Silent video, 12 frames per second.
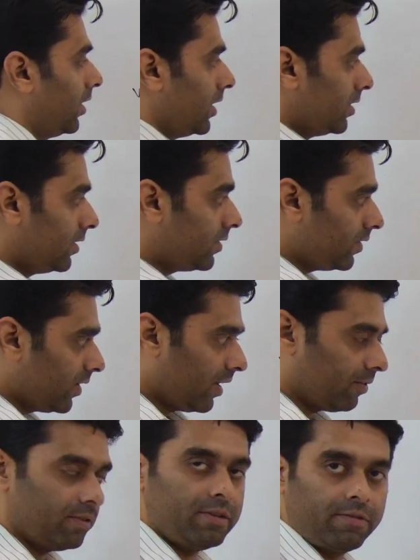This is our
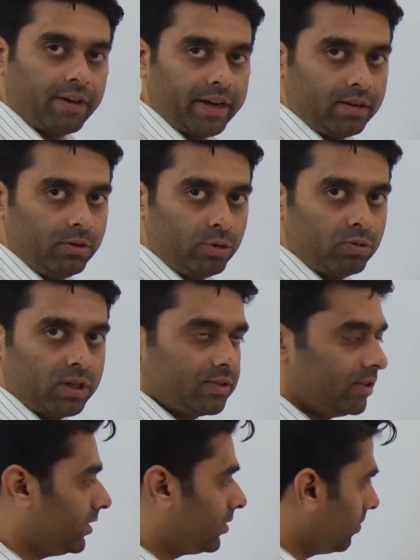V final towards
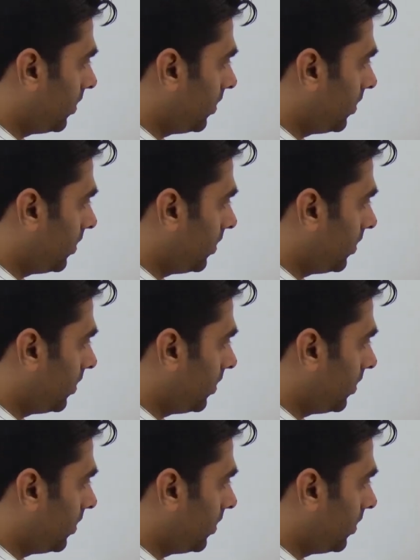eastward.